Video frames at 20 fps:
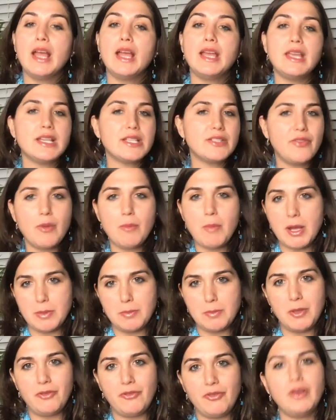Yes, we might
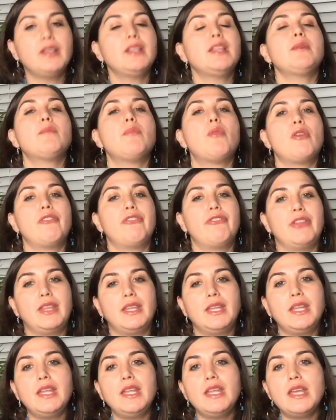be feeling more
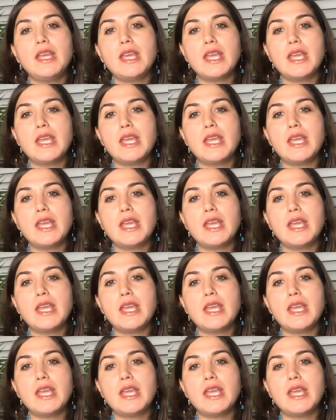fatigue.